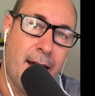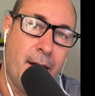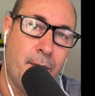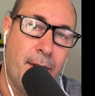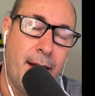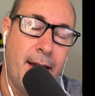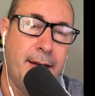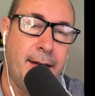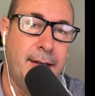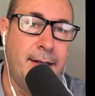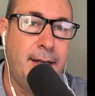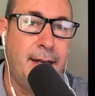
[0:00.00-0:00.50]
that
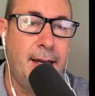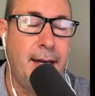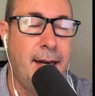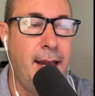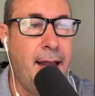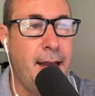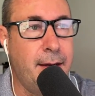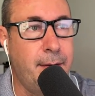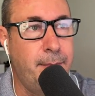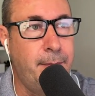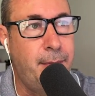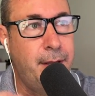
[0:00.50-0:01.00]
way to
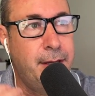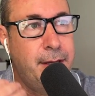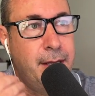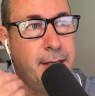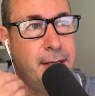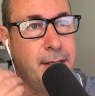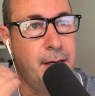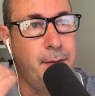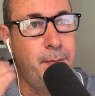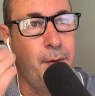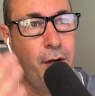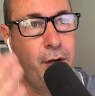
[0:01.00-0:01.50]
connect. But
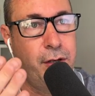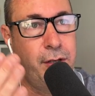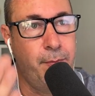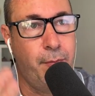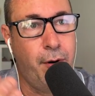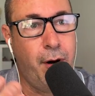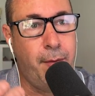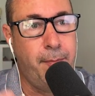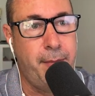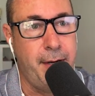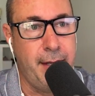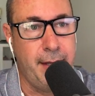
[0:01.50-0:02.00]
there's an
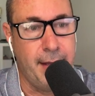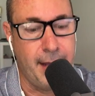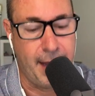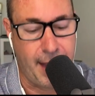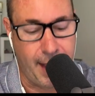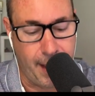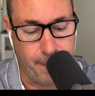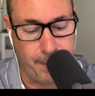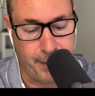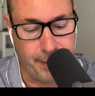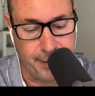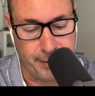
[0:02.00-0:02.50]
emergent property that
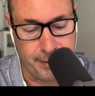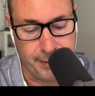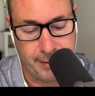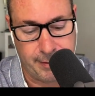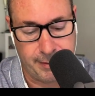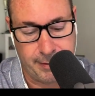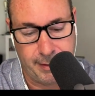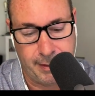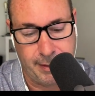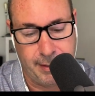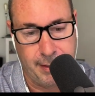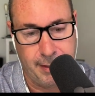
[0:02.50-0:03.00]

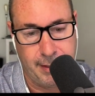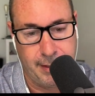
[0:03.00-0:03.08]
happens